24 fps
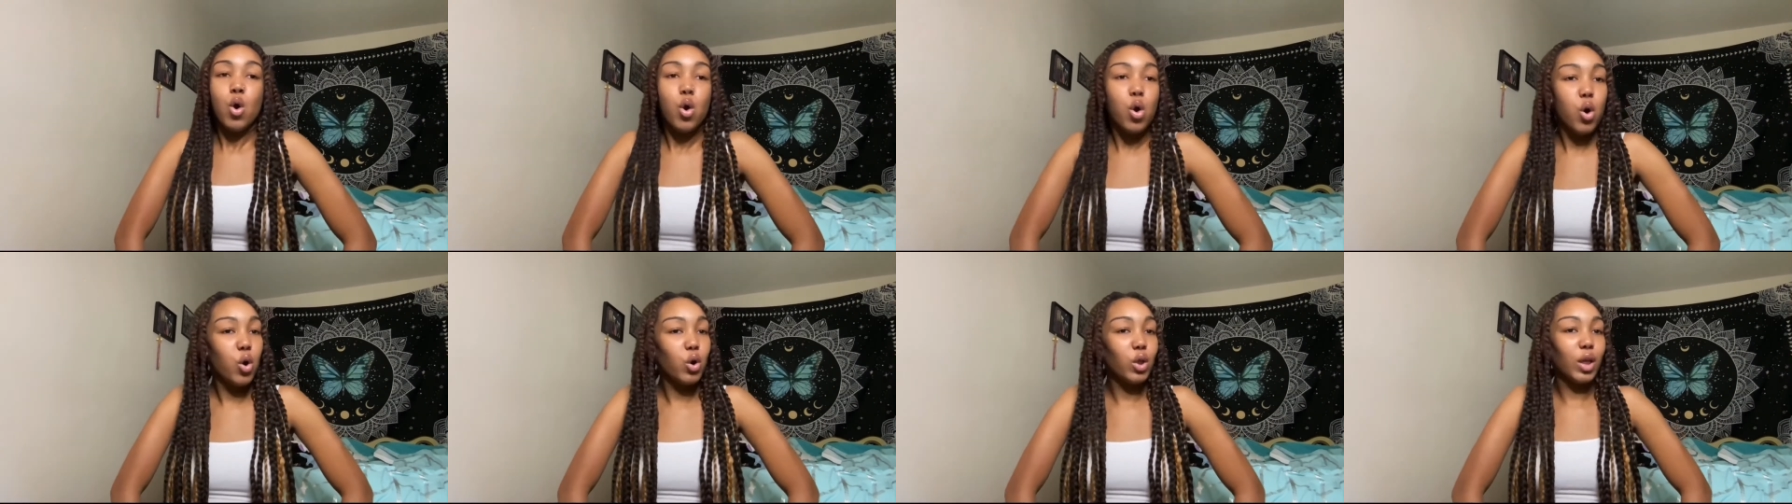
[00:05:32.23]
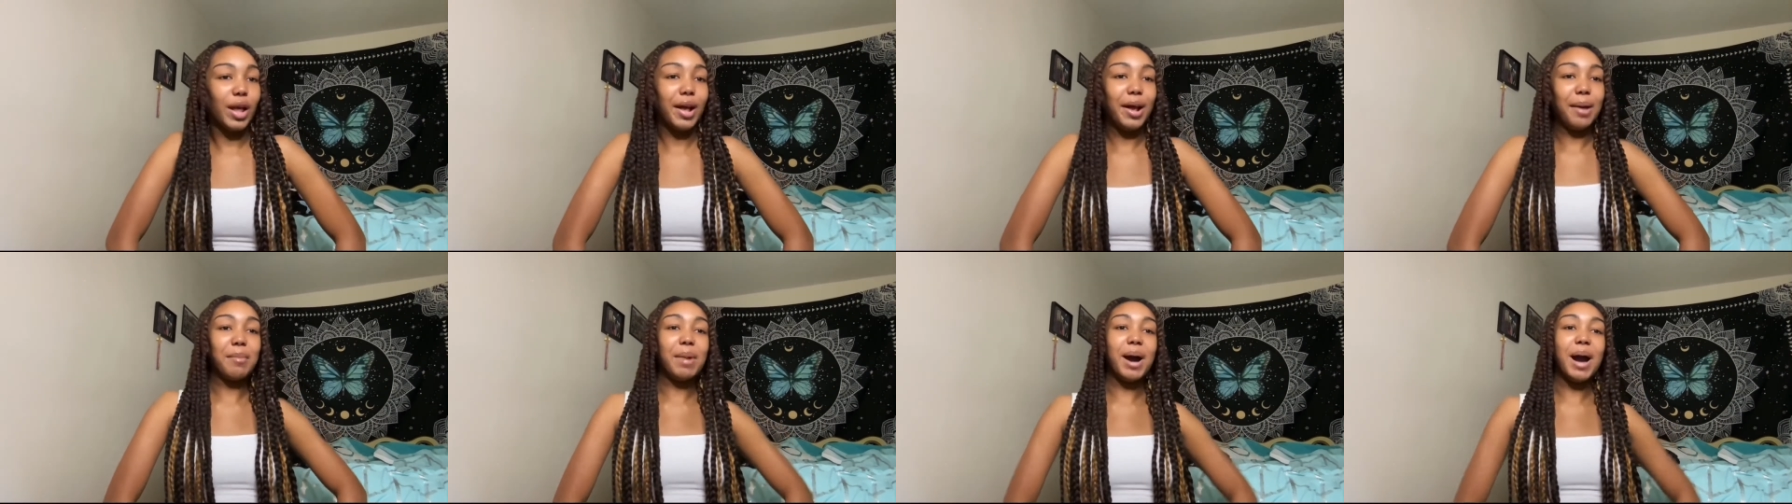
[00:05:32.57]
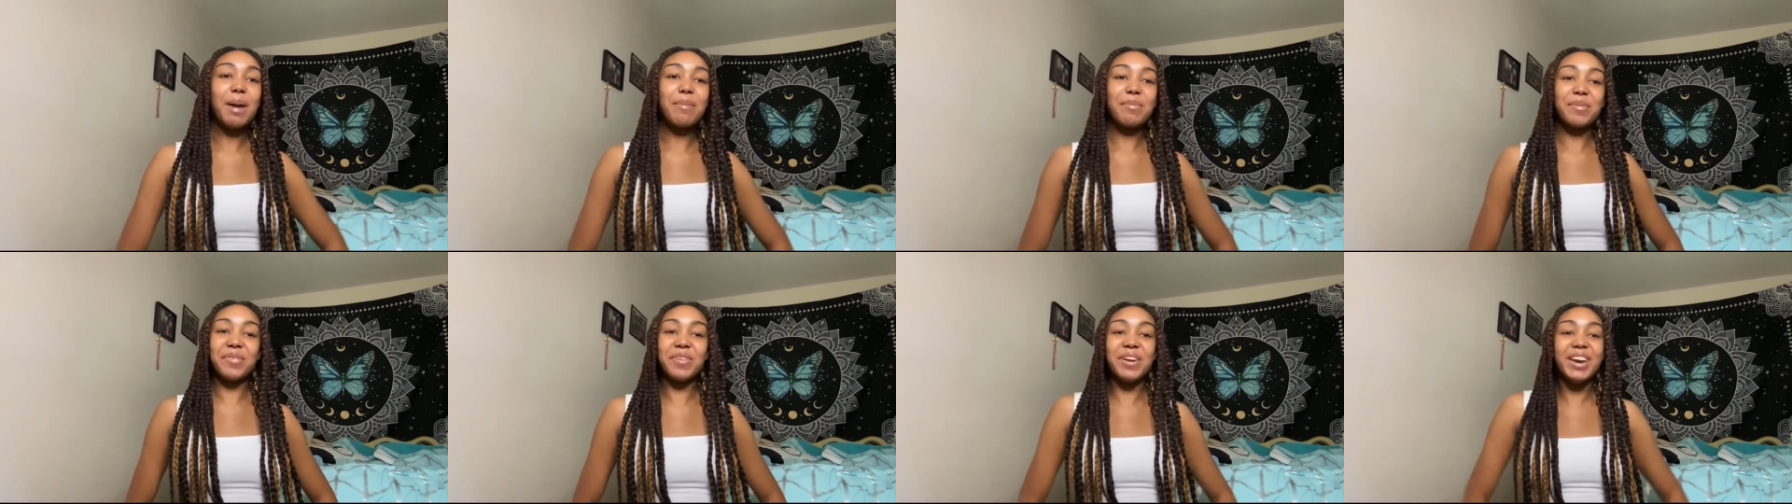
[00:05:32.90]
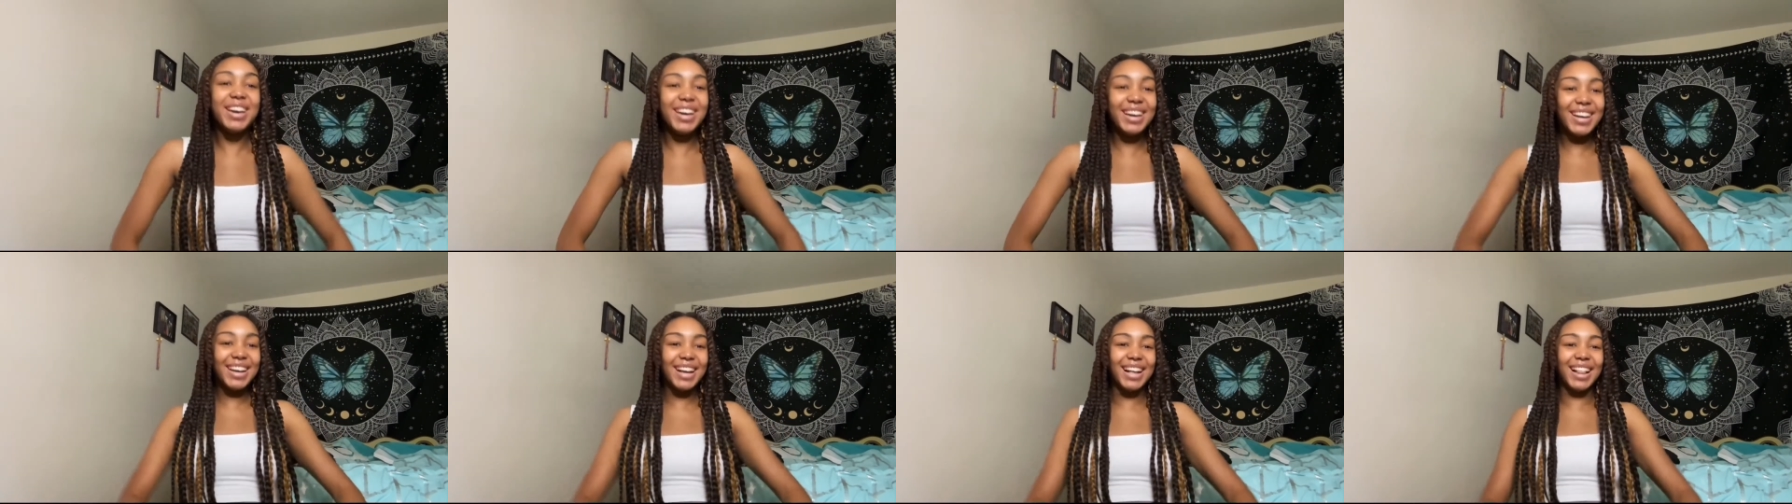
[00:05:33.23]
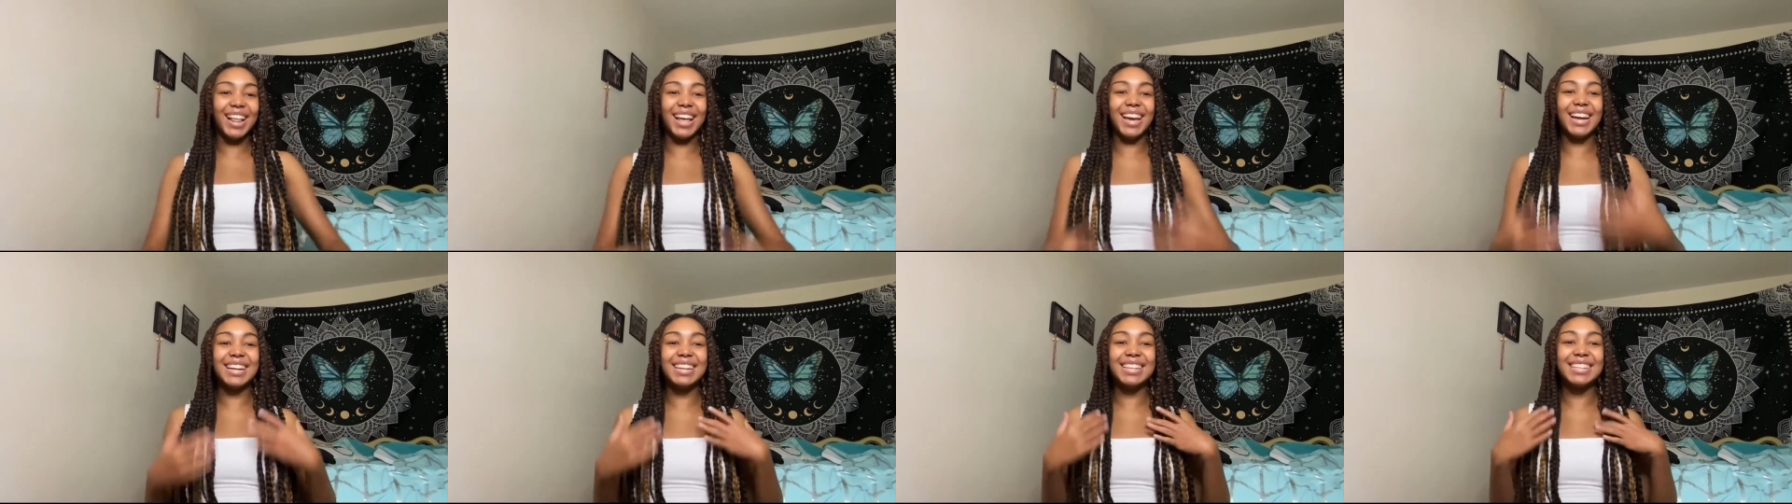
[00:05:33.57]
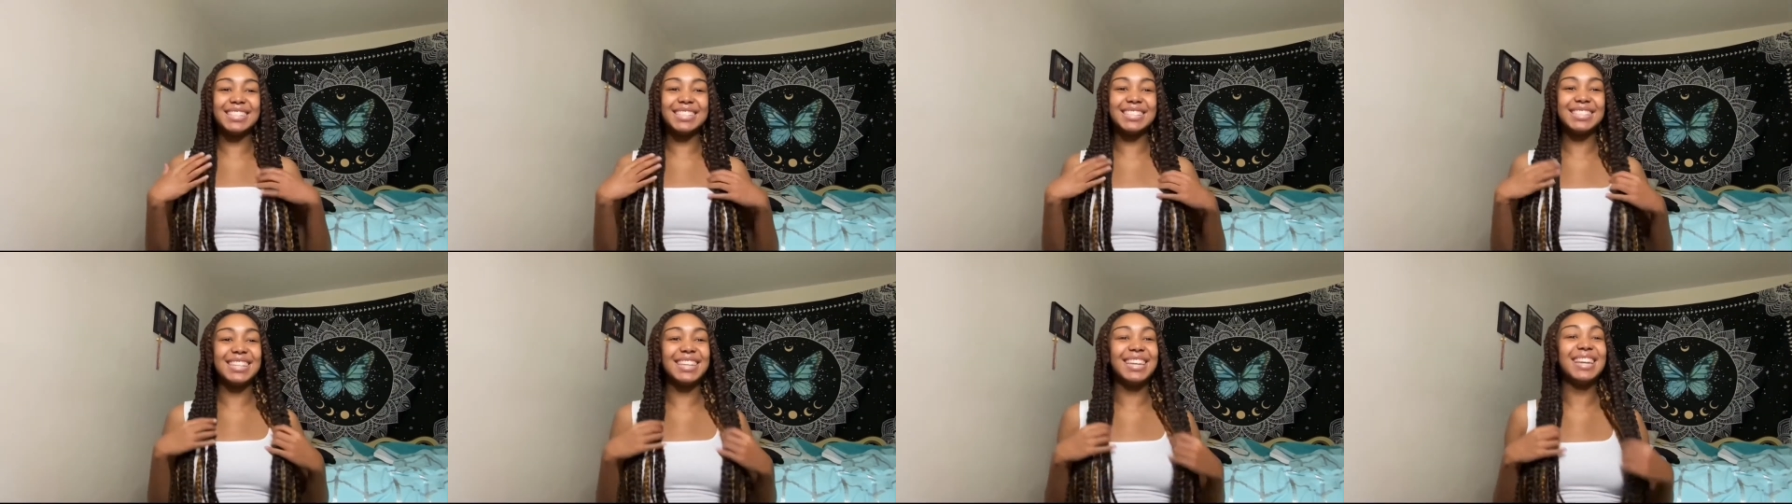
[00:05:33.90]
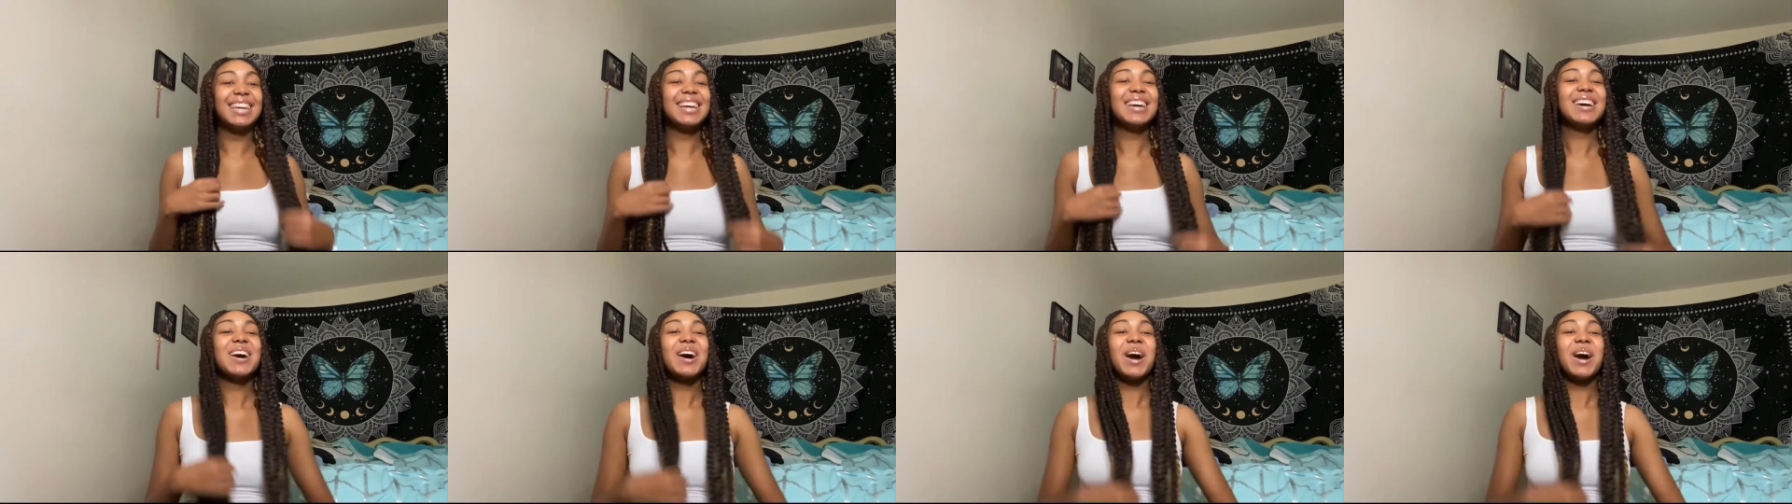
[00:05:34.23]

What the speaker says: I'm hyperventilating this shit.